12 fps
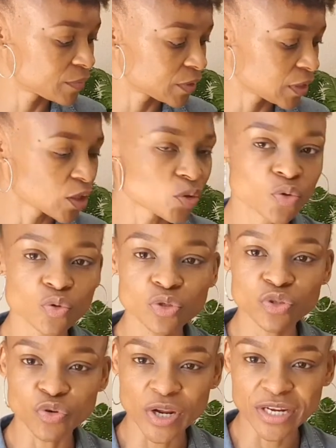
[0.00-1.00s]
a good
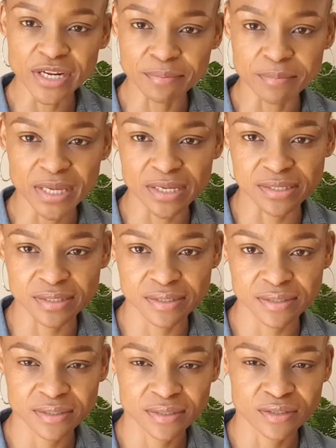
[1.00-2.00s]
draining mix.
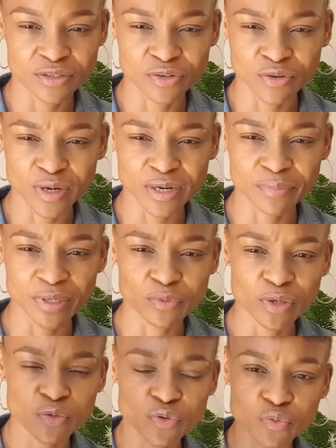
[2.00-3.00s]
You know what I mean?
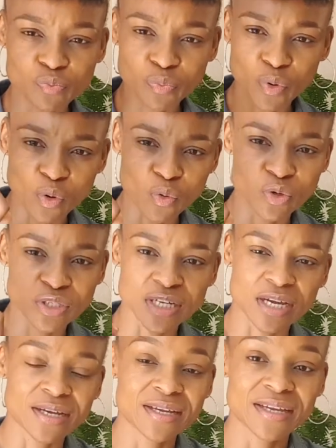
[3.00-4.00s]
When you pour
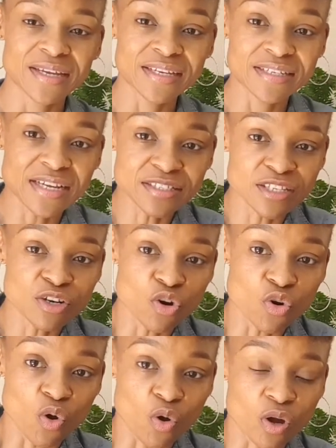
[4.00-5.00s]
water, it
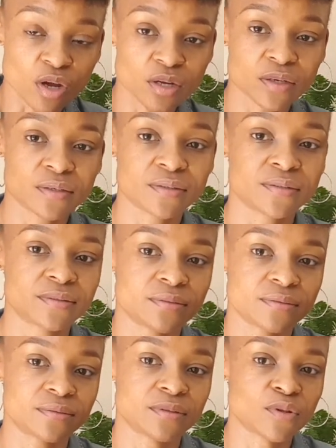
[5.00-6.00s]
doesn't lock
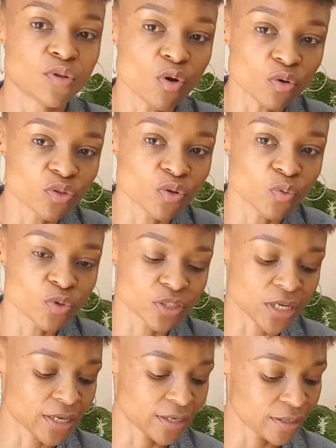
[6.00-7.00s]
the
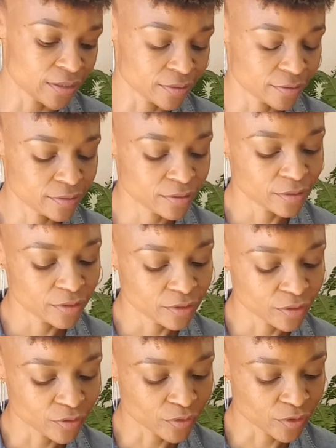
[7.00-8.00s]
water in,
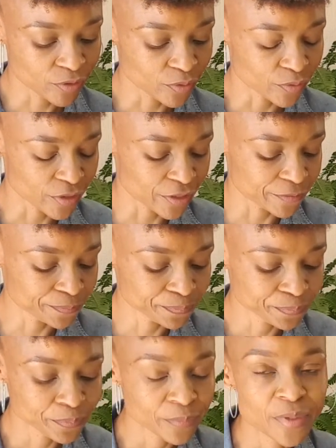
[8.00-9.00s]
and all that.
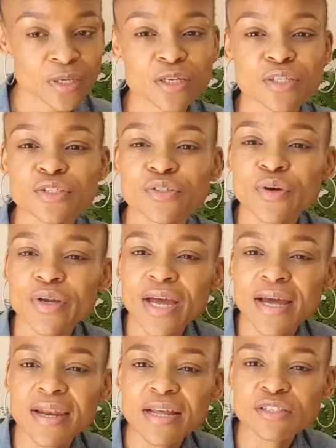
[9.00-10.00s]
So
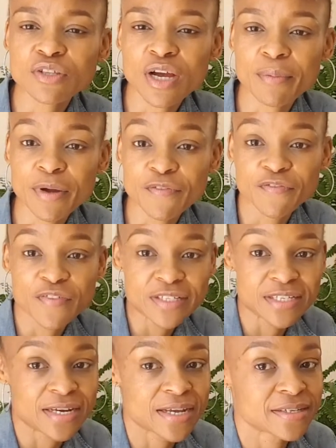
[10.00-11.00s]
yeah, let's talk about
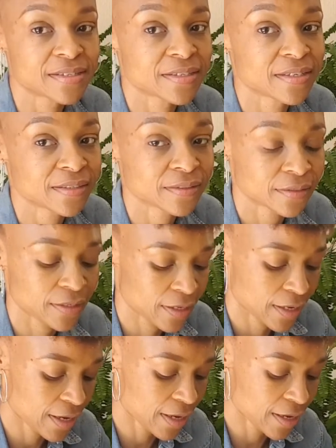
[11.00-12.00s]
fertilizing.
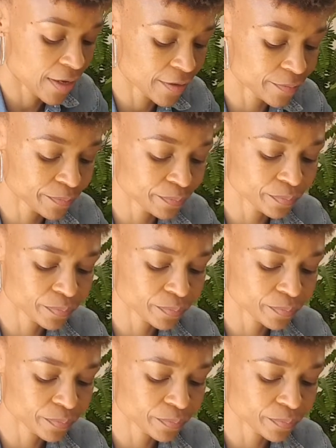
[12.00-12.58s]
I